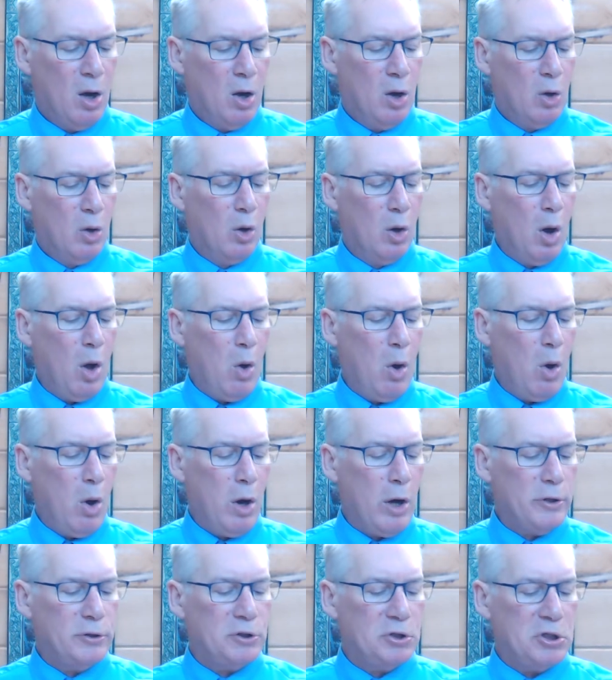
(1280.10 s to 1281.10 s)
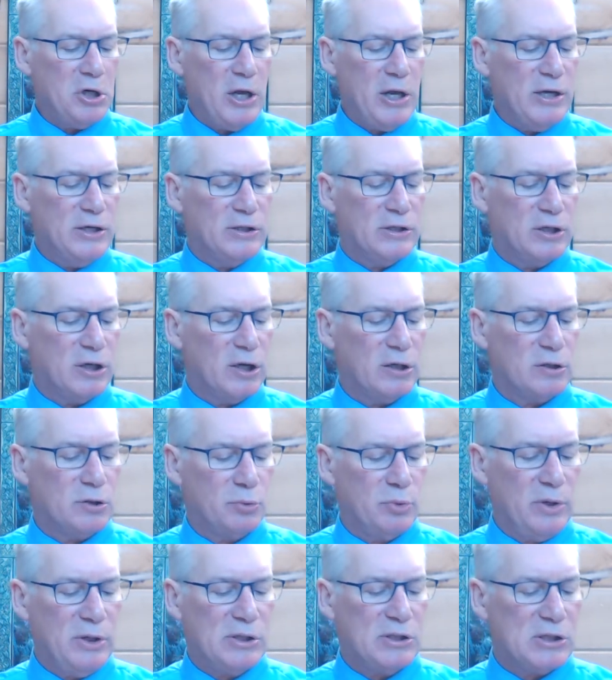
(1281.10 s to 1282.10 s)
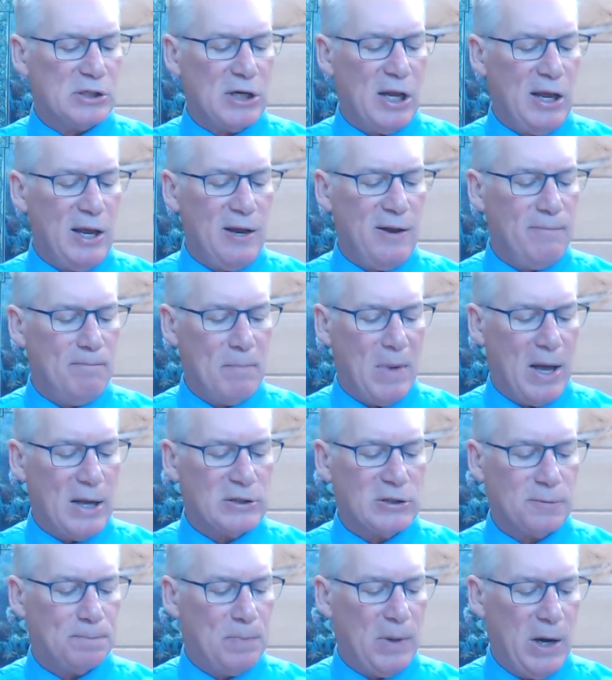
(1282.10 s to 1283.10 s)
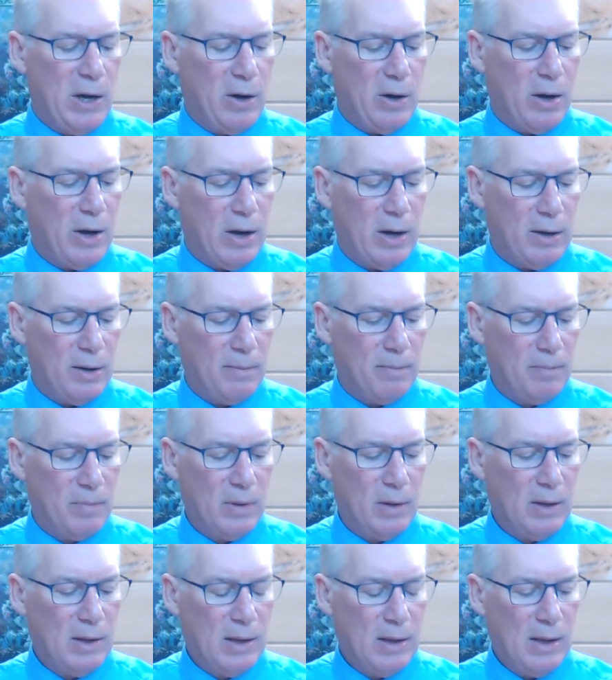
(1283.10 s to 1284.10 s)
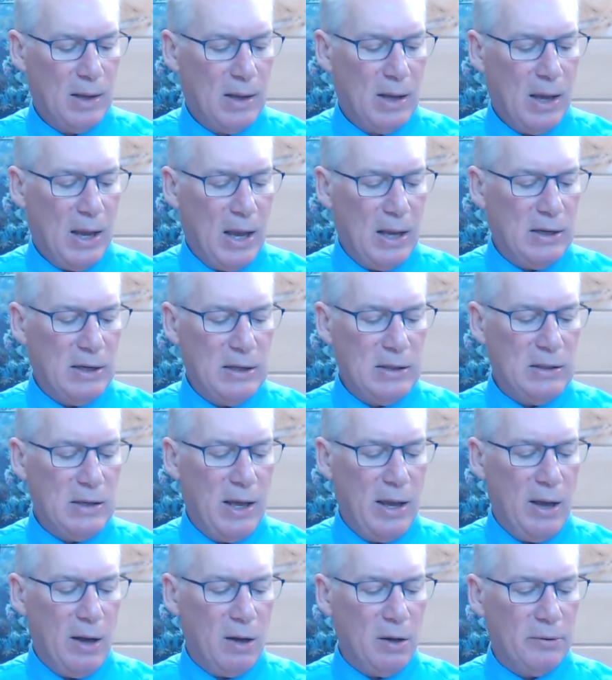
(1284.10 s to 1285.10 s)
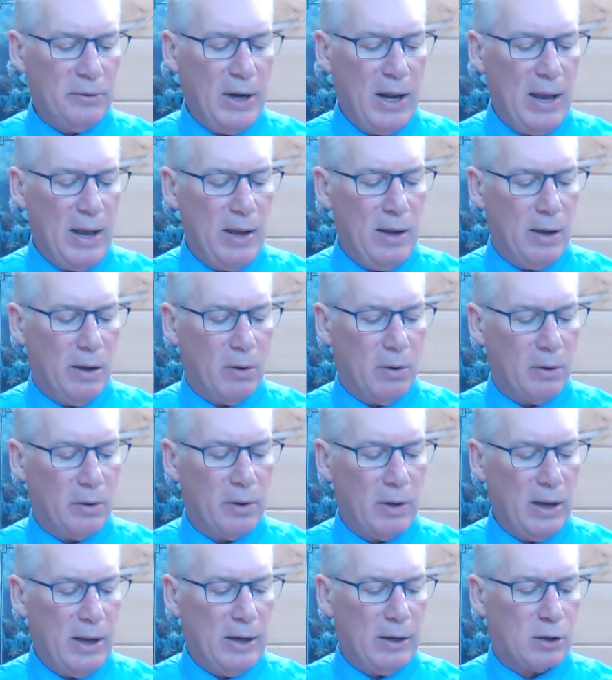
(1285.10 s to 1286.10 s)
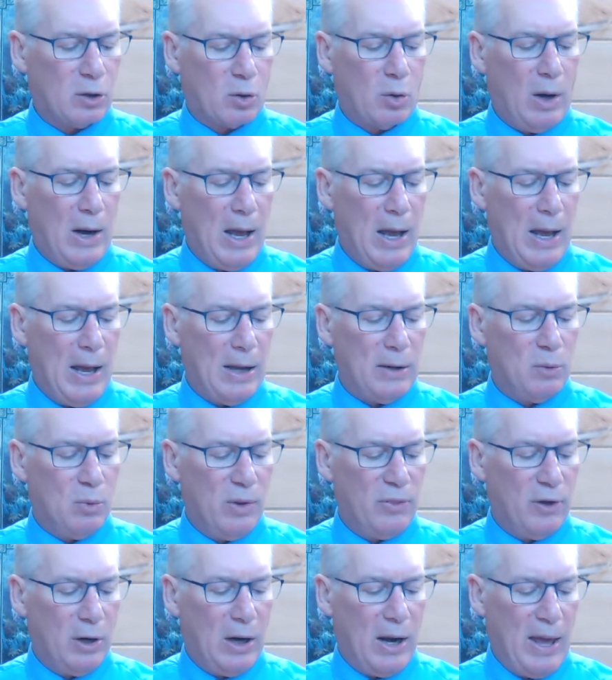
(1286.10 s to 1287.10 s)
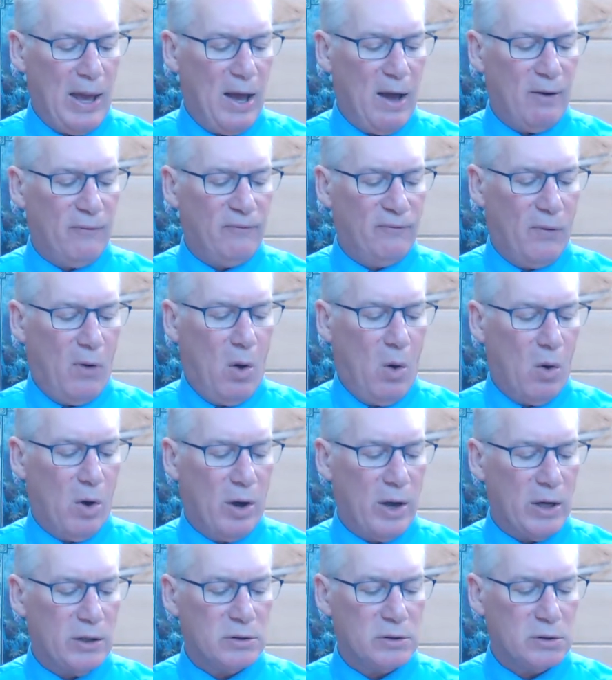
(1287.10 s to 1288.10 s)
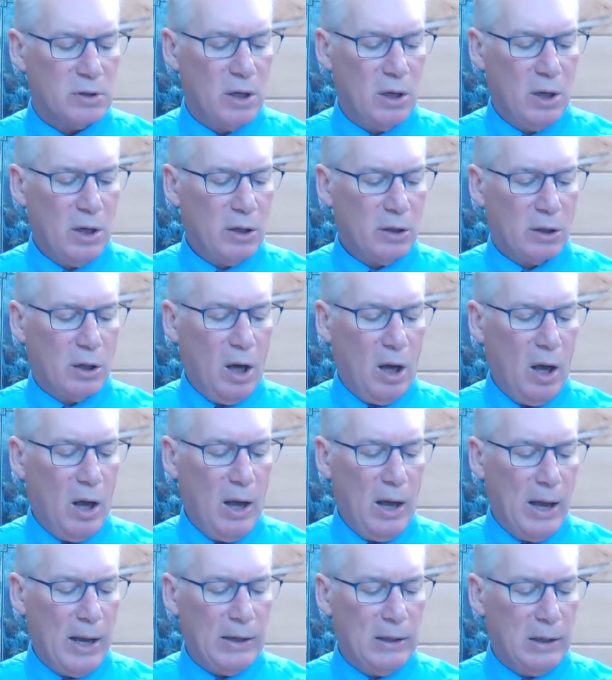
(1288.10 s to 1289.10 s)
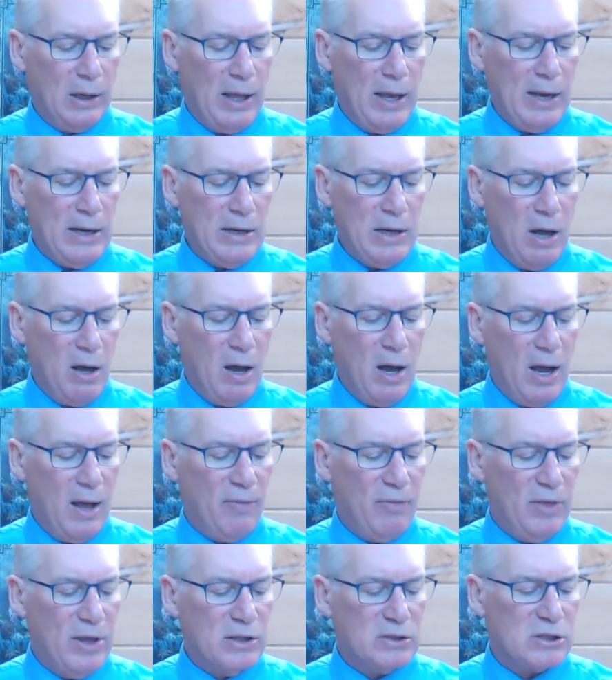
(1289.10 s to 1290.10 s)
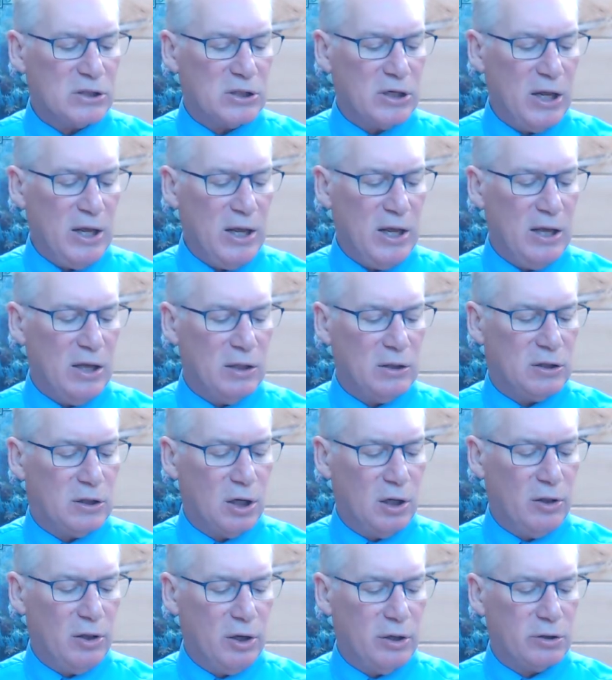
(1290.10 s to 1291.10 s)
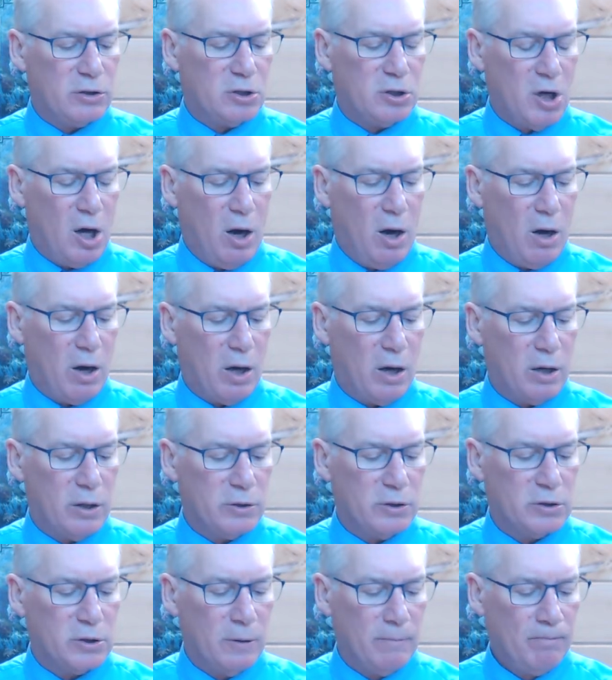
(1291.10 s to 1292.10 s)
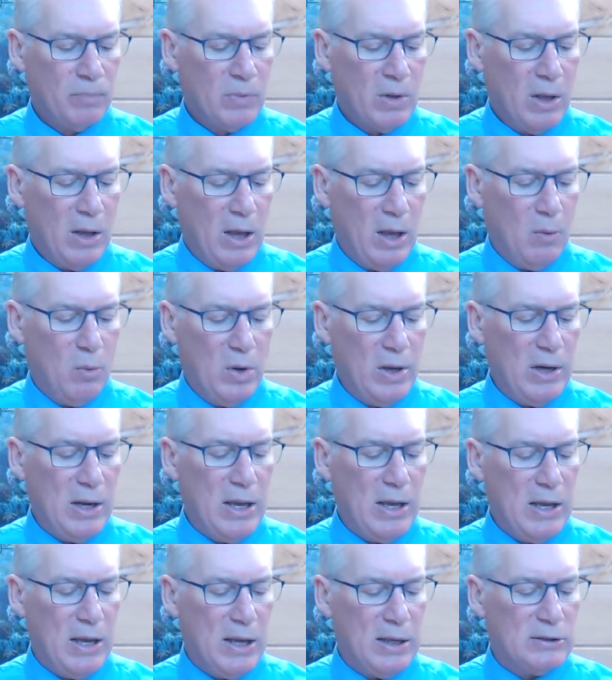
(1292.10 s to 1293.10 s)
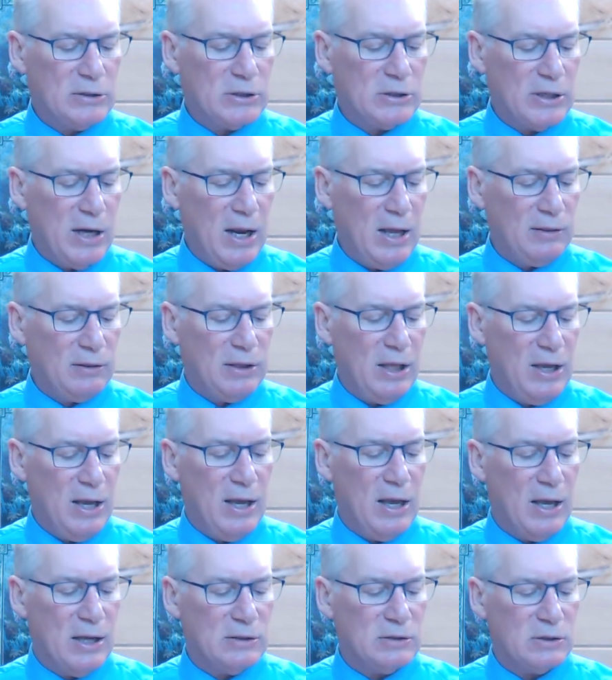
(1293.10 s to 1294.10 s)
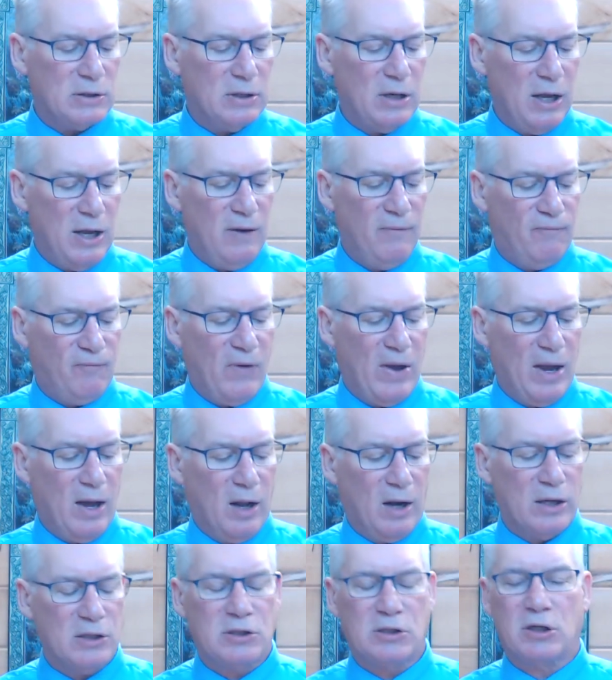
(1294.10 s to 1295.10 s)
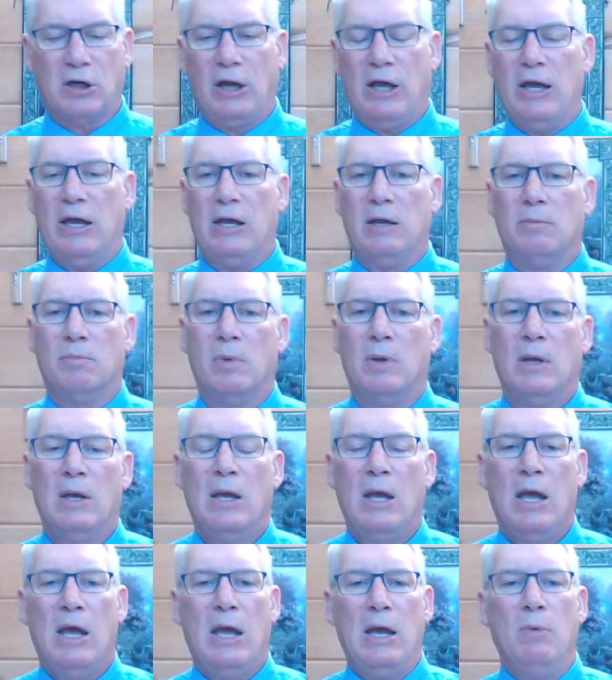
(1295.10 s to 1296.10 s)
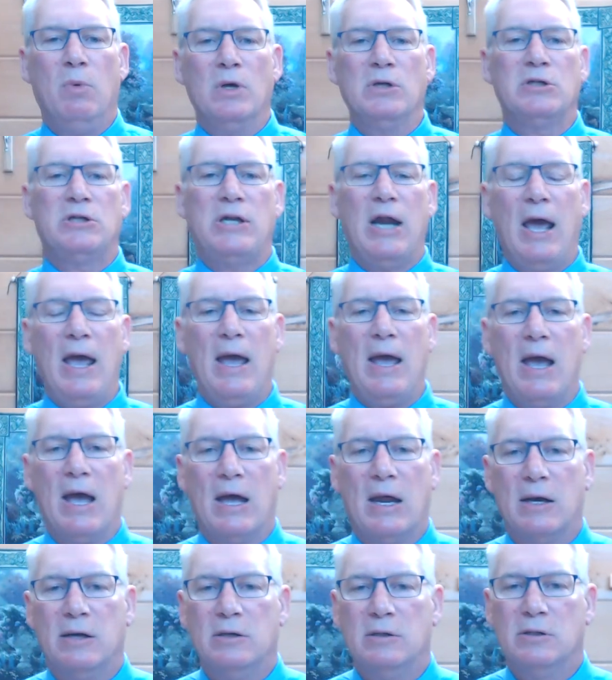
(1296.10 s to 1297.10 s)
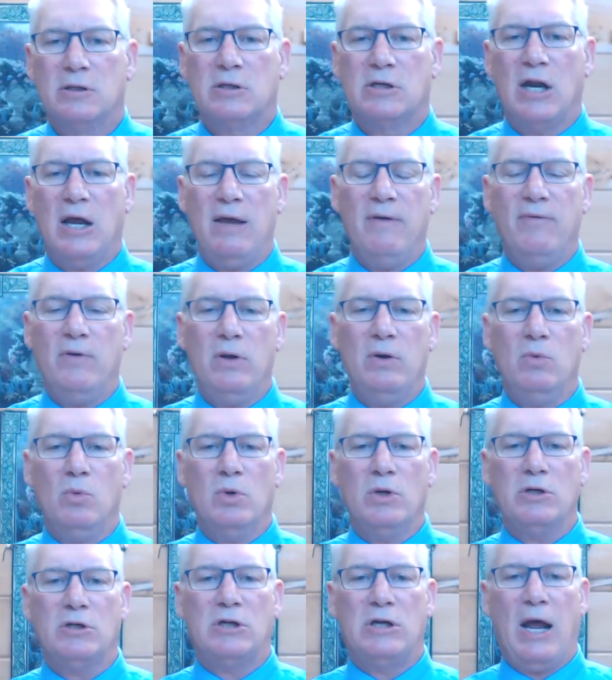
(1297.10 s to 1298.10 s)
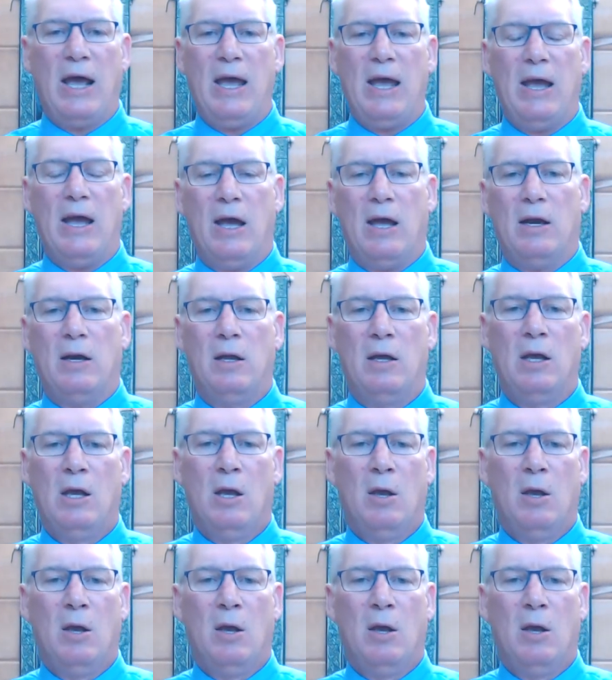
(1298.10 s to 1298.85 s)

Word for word: Lord Jesus, receive my spirit. And he knelt down and cried with a loud voice, God, lay not this sin to their charge. And when he had said this, he fell asleep. He was dead. Stephen was dead.